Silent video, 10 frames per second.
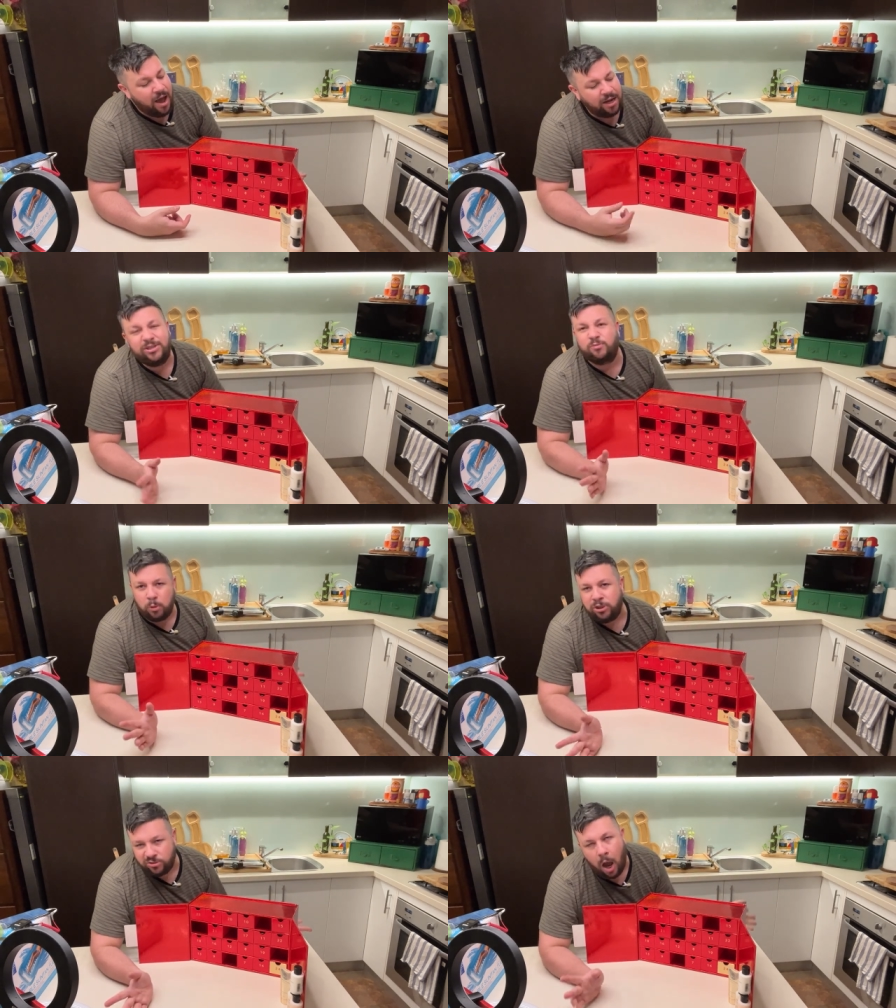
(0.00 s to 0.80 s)

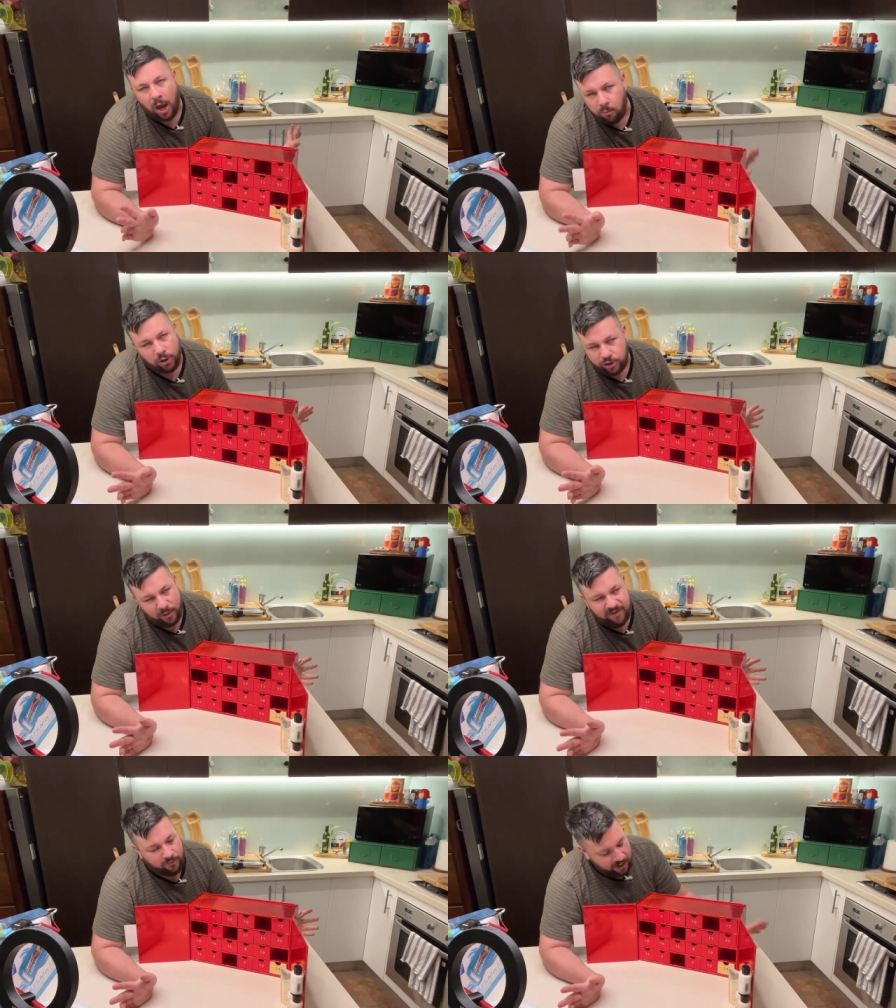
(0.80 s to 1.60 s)
I wanted
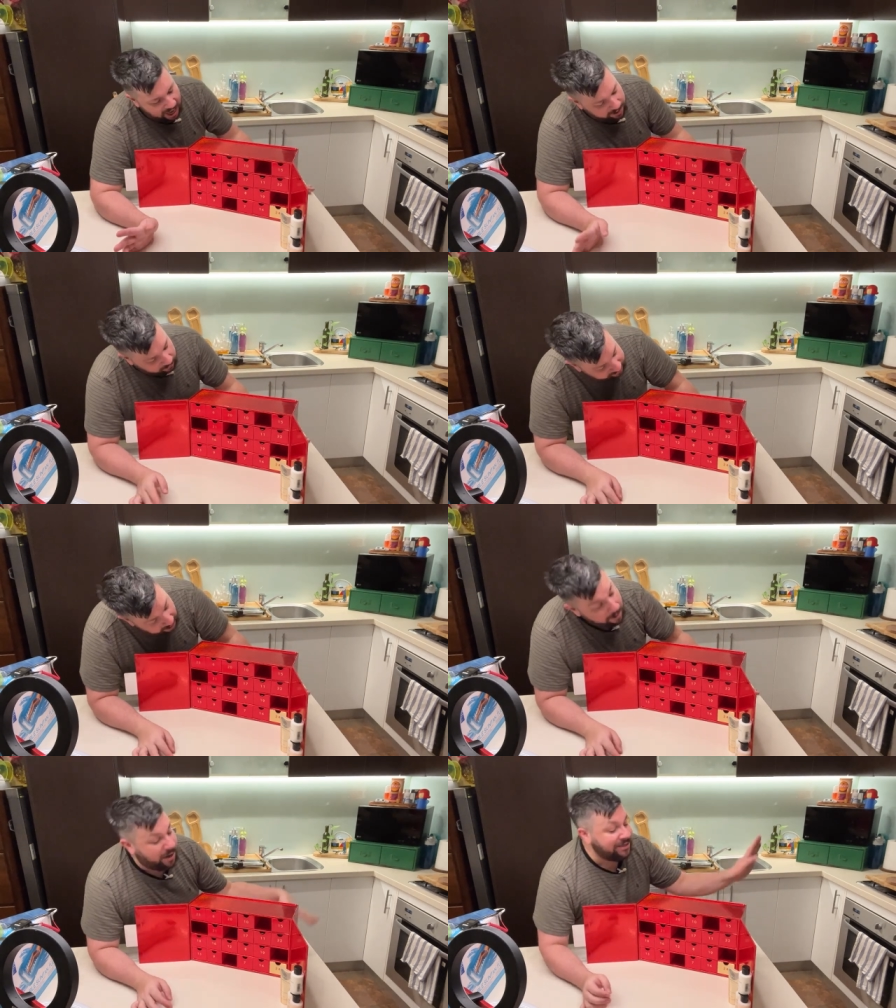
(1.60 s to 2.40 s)
24 candles,
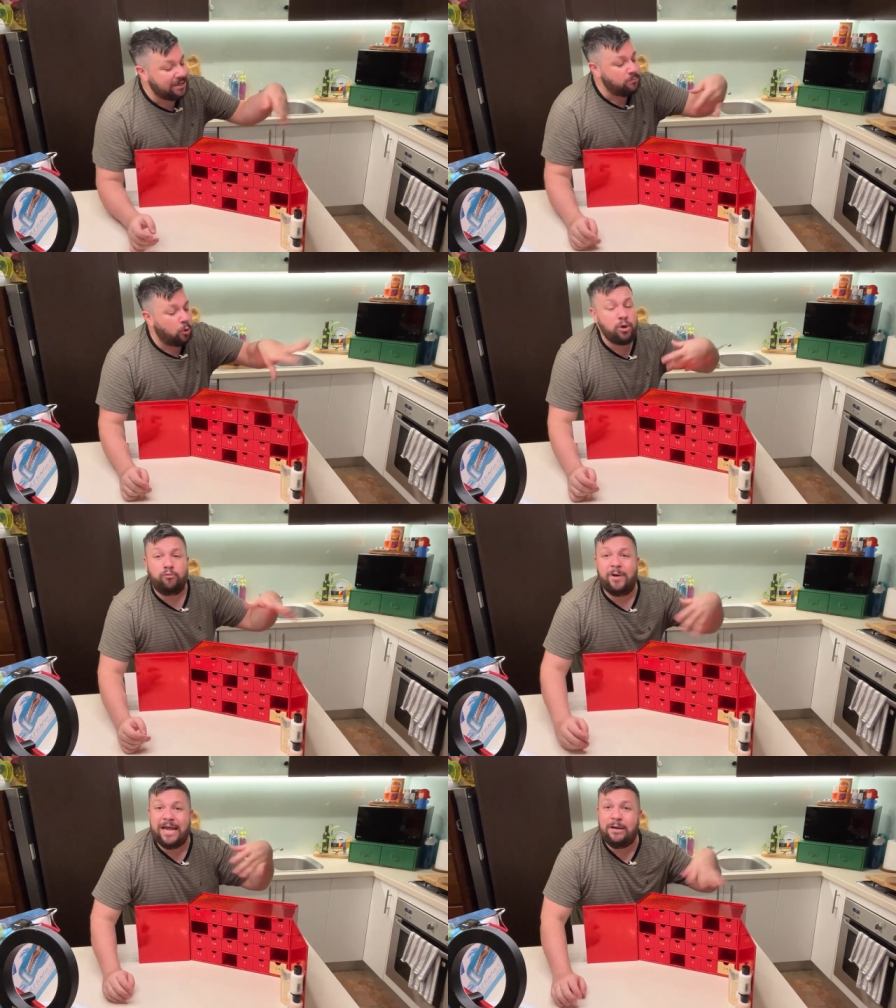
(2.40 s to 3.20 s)
but I didn't want to
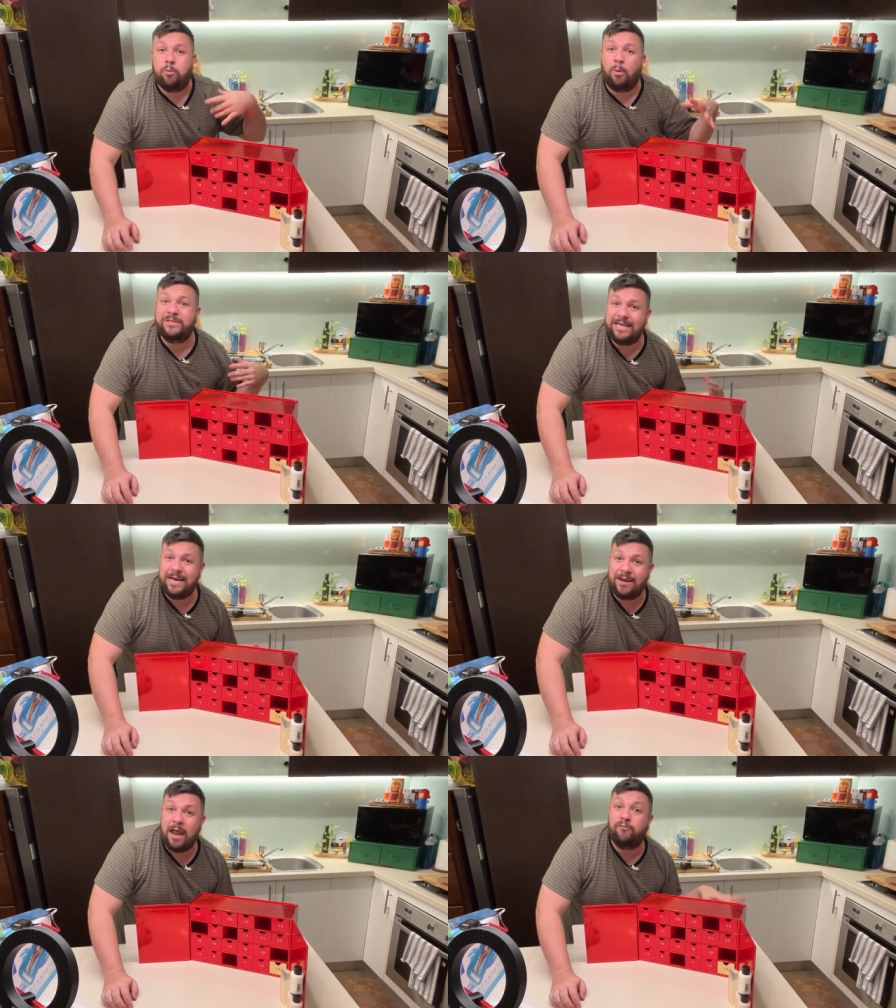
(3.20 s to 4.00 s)
read what was in
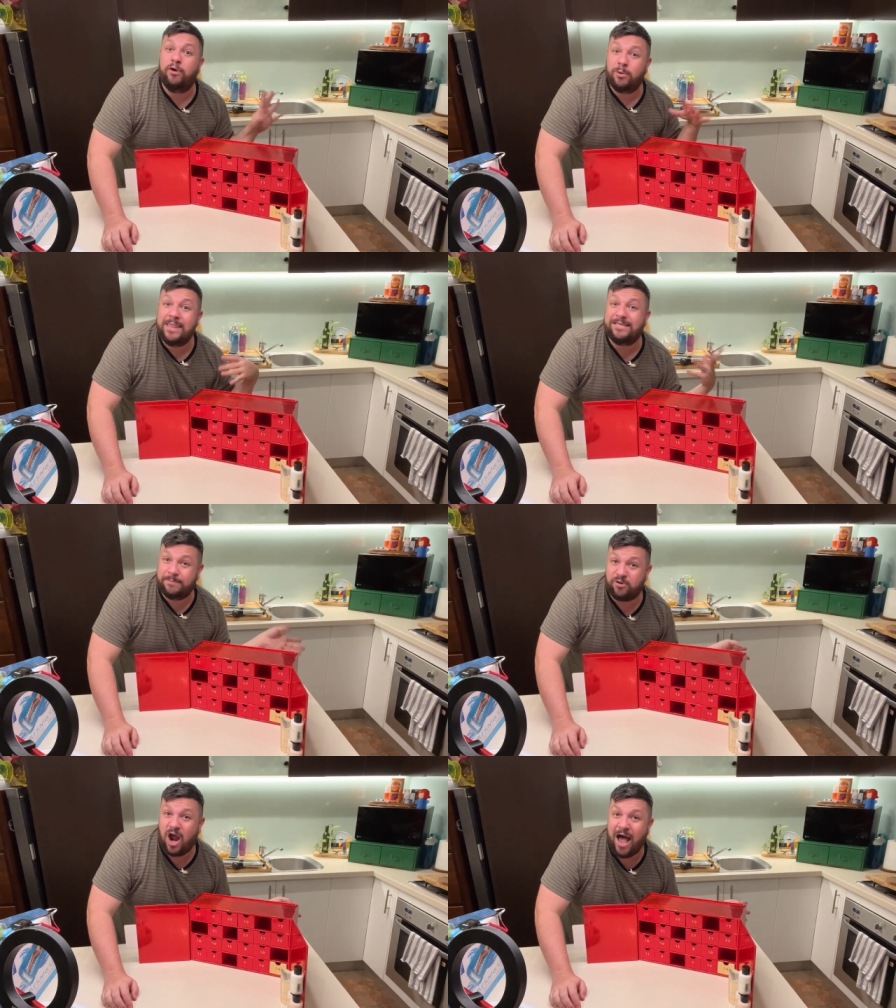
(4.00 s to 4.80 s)
it and ruin the
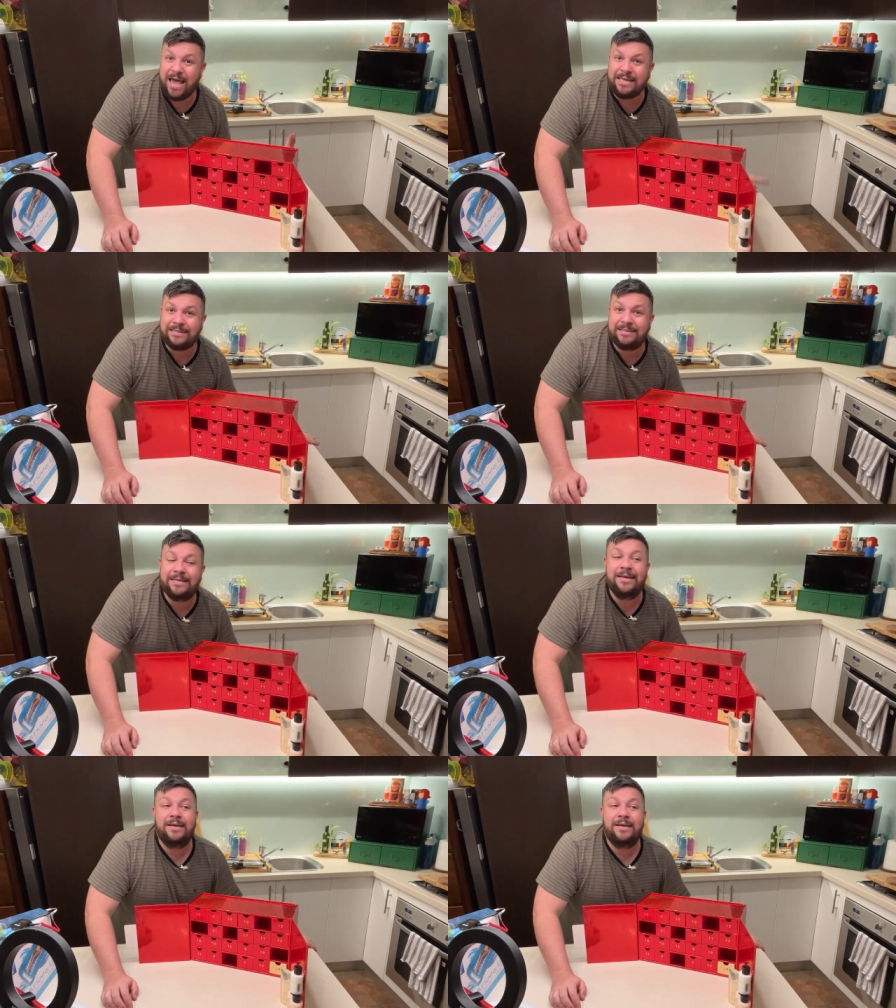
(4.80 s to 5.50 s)
surprise.